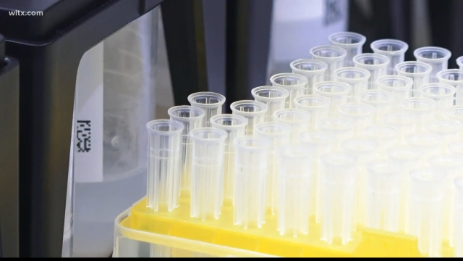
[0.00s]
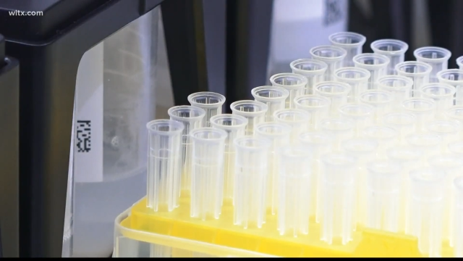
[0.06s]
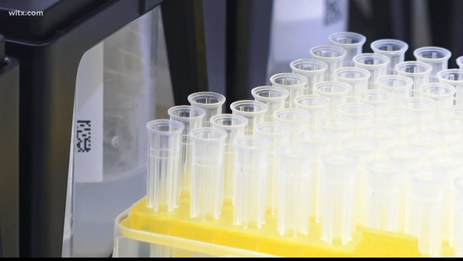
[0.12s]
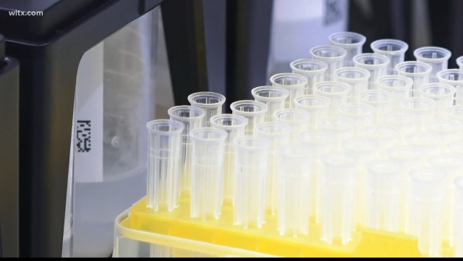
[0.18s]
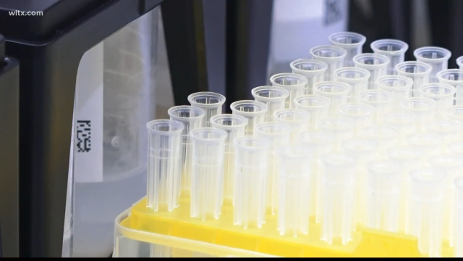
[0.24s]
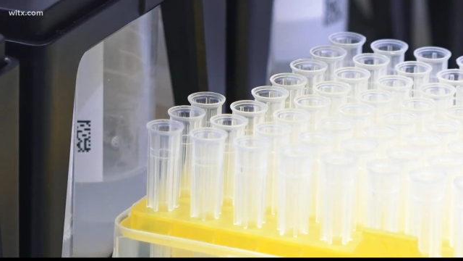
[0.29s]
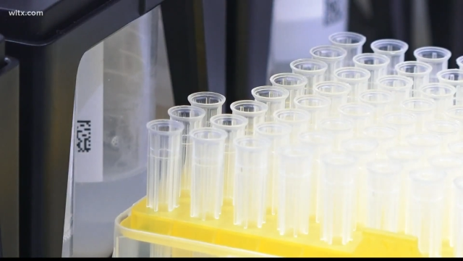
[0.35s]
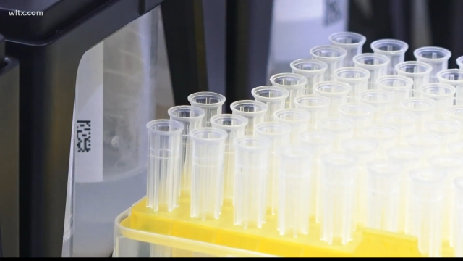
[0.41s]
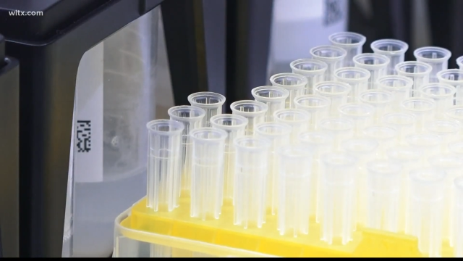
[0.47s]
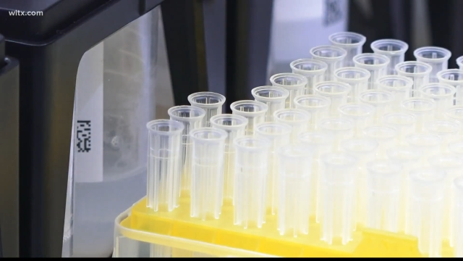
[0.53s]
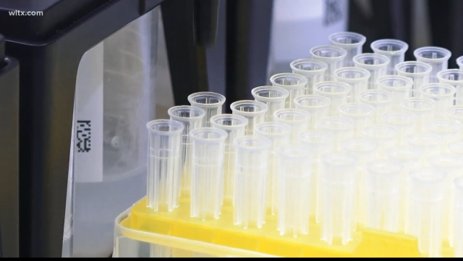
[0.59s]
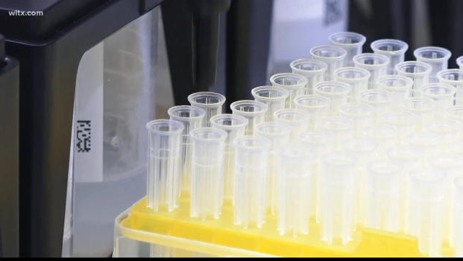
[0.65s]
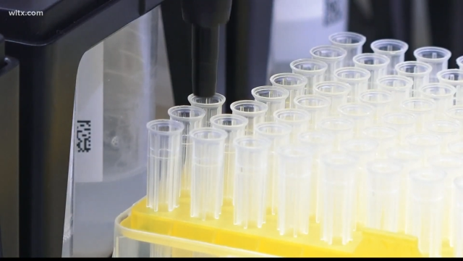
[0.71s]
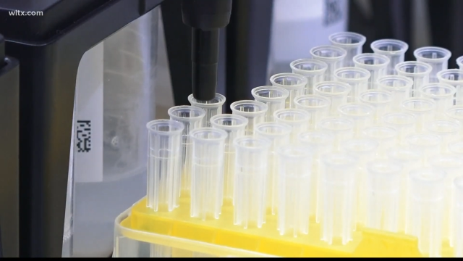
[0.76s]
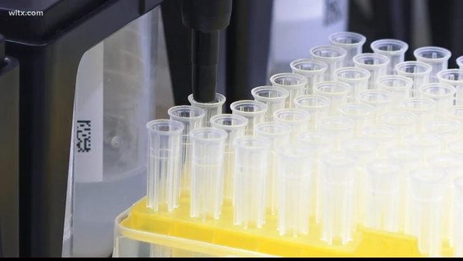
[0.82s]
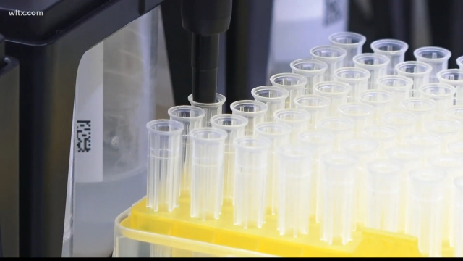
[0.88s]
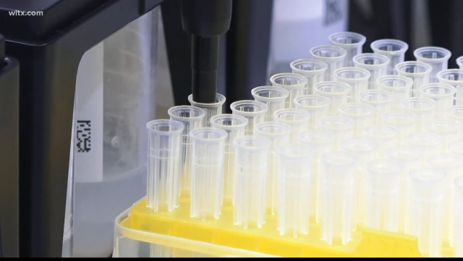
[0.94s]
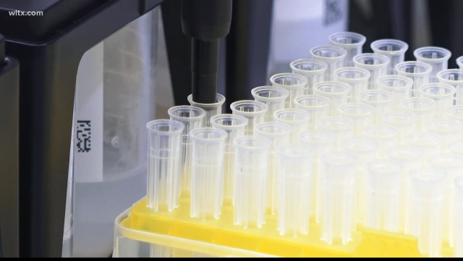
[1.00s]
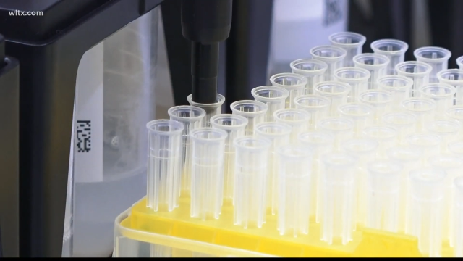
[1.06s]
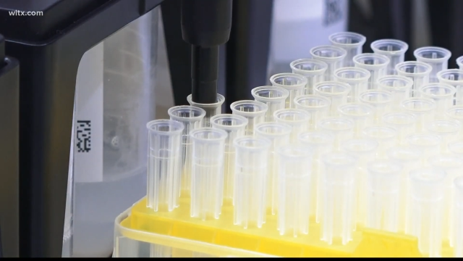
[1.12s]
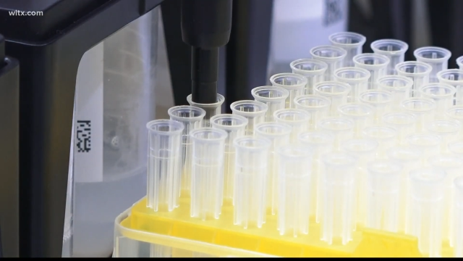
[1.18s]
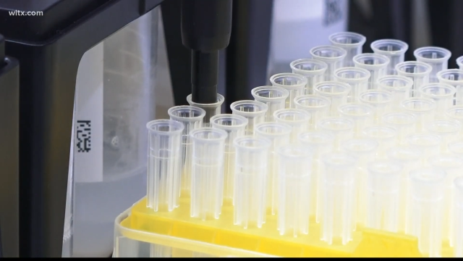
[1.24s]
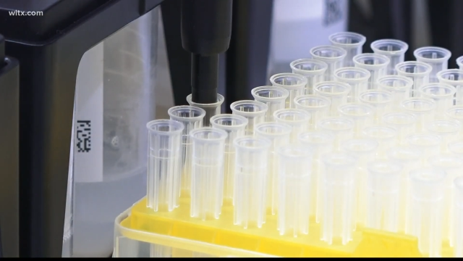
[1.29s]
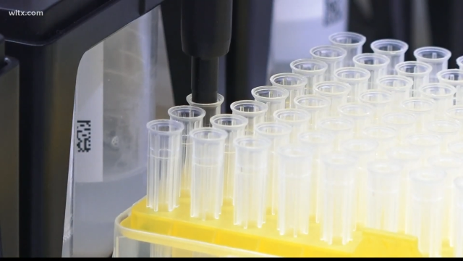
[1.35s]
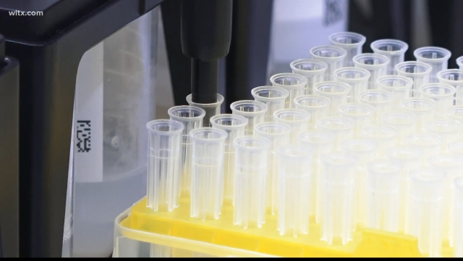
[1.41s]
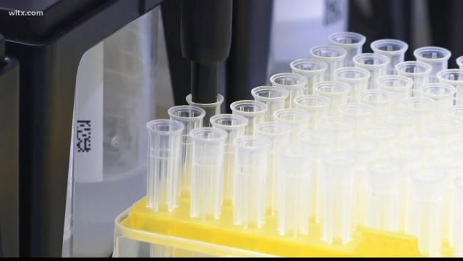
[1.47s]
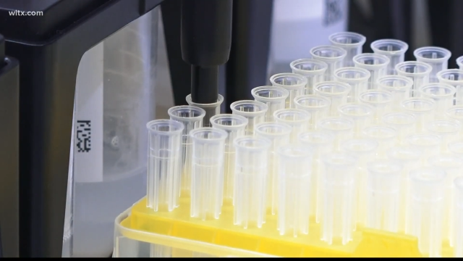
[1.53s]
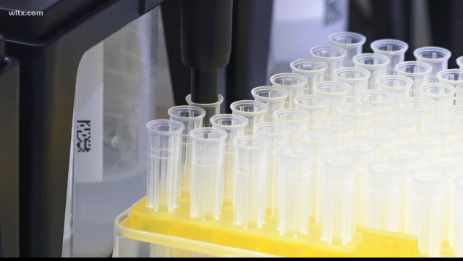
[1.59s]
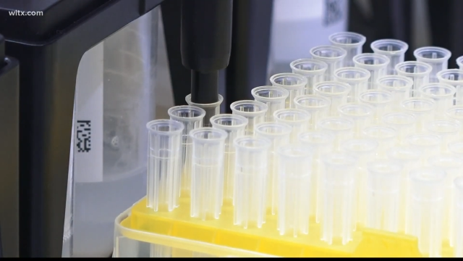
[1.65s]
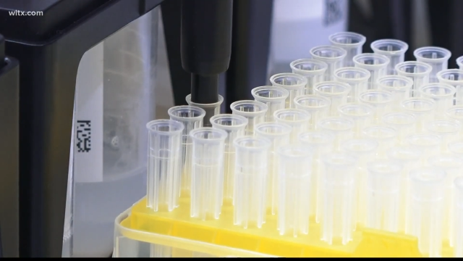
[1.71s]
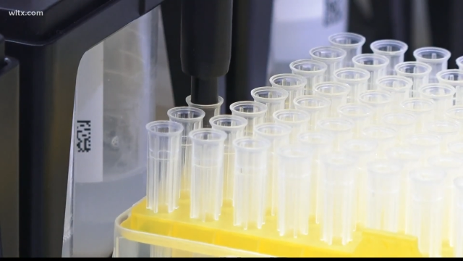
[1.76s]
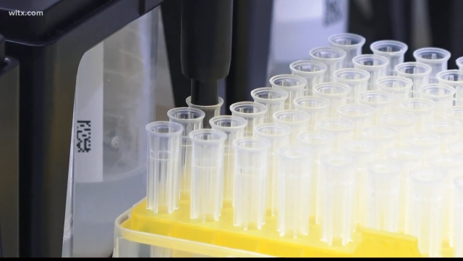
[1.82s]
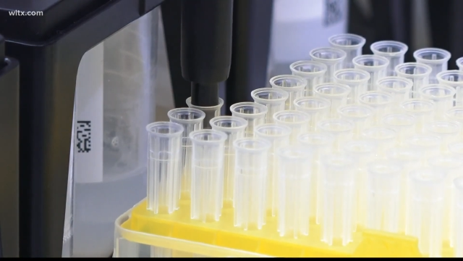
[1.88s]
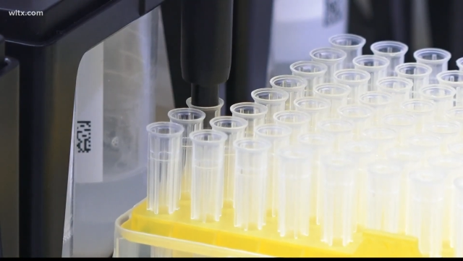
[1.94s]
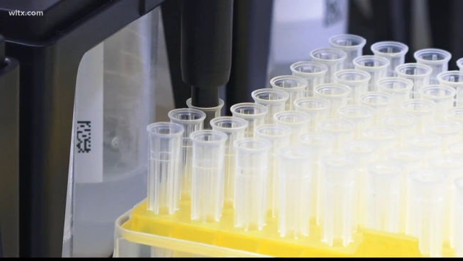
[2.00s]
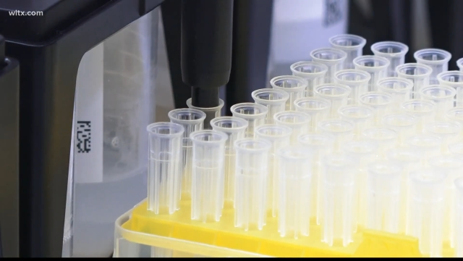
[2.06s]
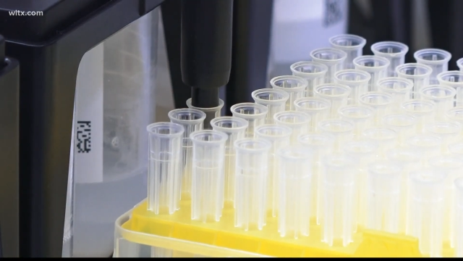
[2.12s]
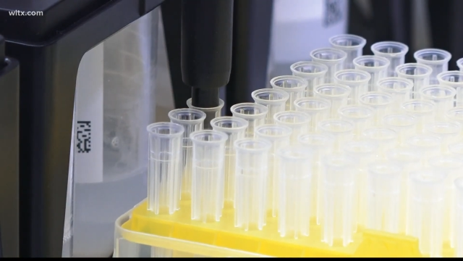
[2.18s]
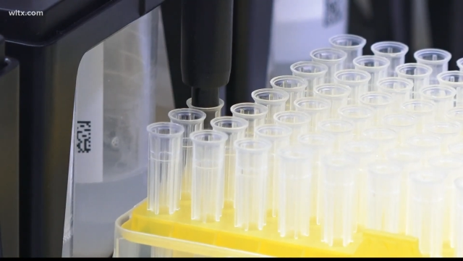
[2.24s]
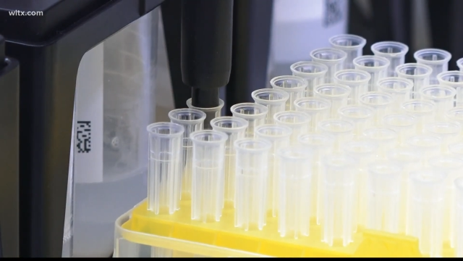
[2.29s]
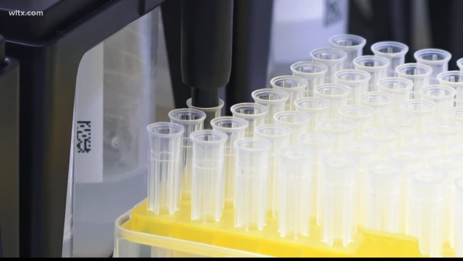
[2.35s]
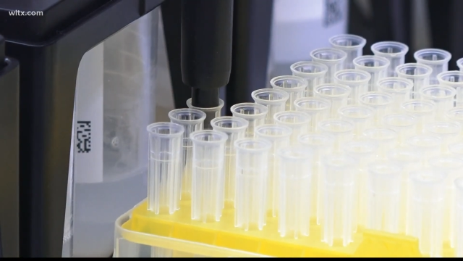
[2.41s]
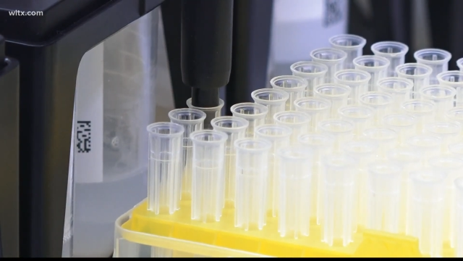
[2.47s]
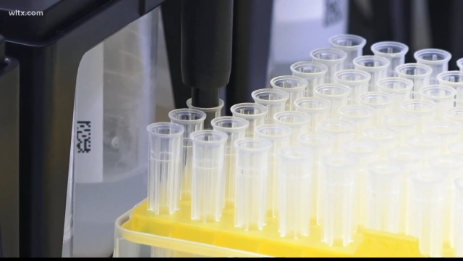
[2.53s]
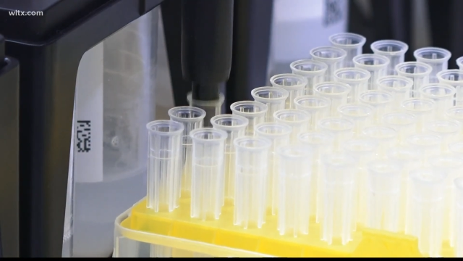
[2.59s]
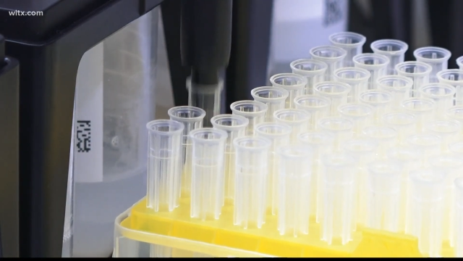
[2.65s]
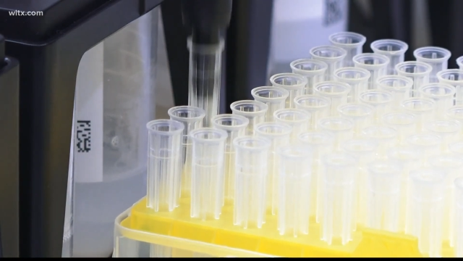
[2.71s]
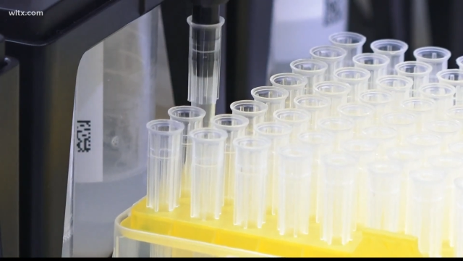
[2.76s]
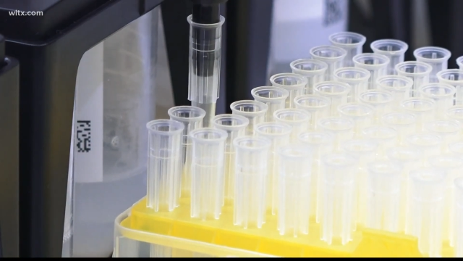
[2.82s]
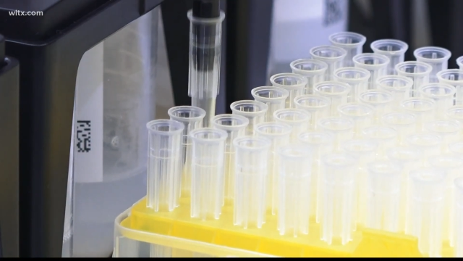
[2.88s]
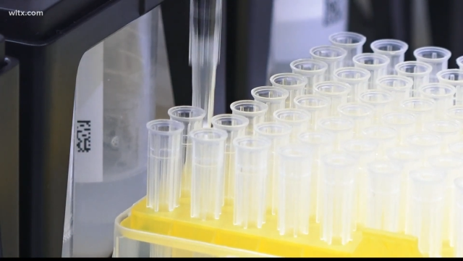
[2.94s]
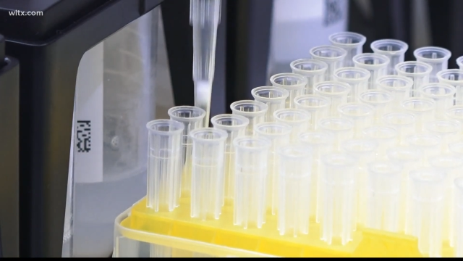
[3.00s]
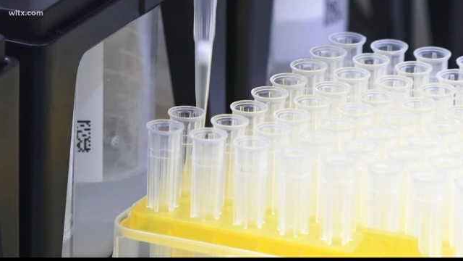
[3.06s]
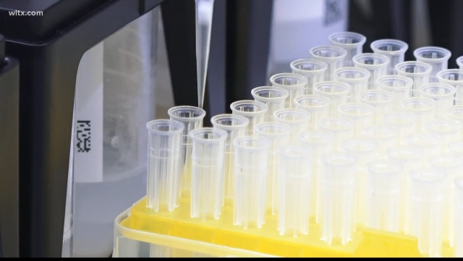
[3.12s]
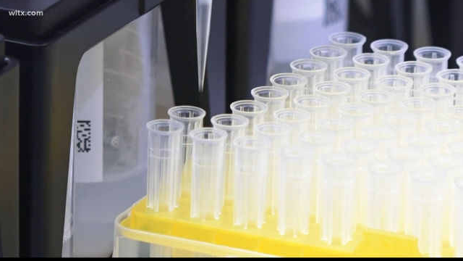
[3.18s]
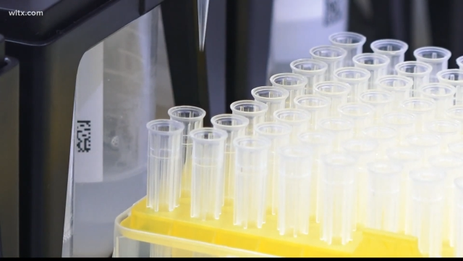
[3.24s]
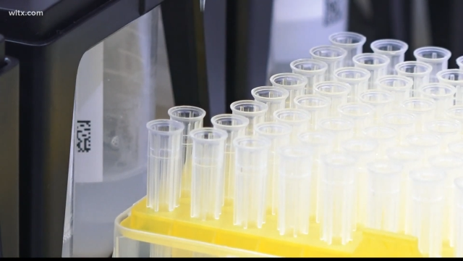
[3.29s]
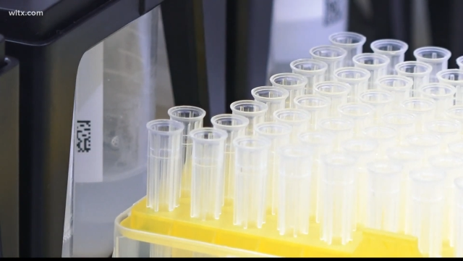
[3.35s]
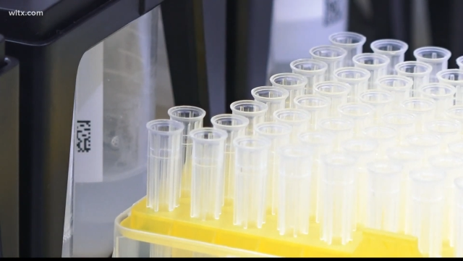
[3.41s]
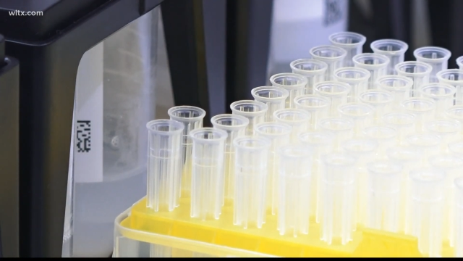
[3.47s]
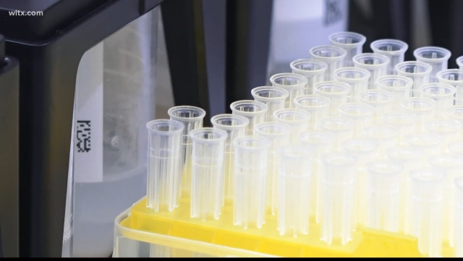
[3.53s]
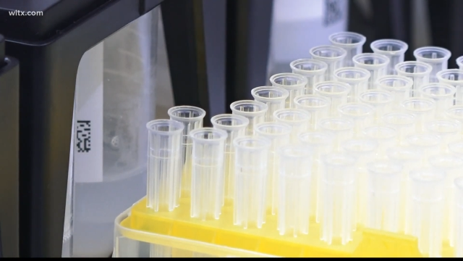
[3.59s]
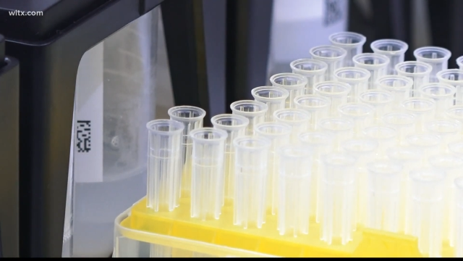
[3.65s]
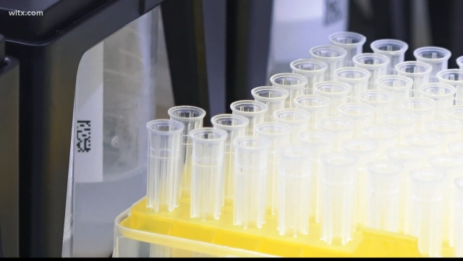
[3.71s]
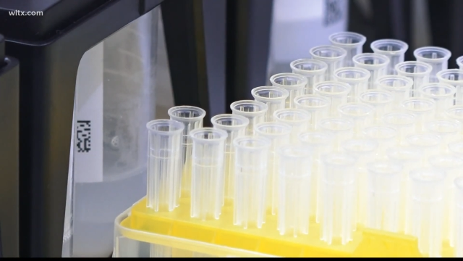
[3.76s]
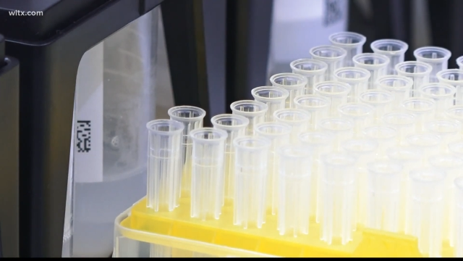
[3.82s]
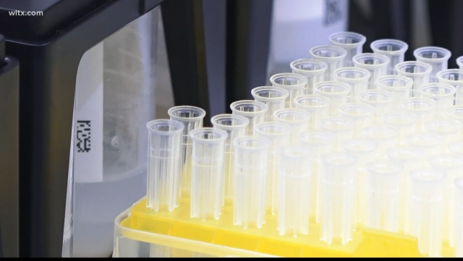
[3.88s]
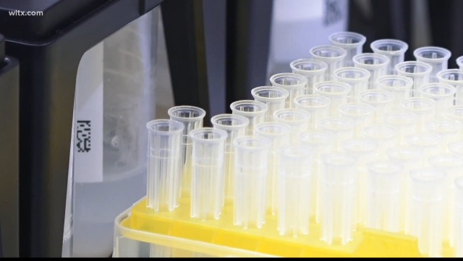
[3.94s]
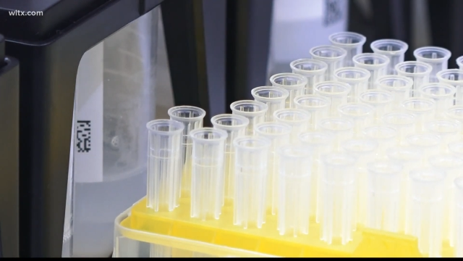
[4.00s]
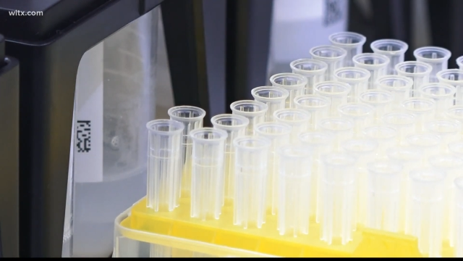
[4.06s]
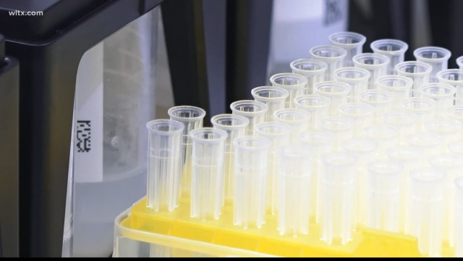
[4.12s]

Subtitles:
[unreadable: no face in view]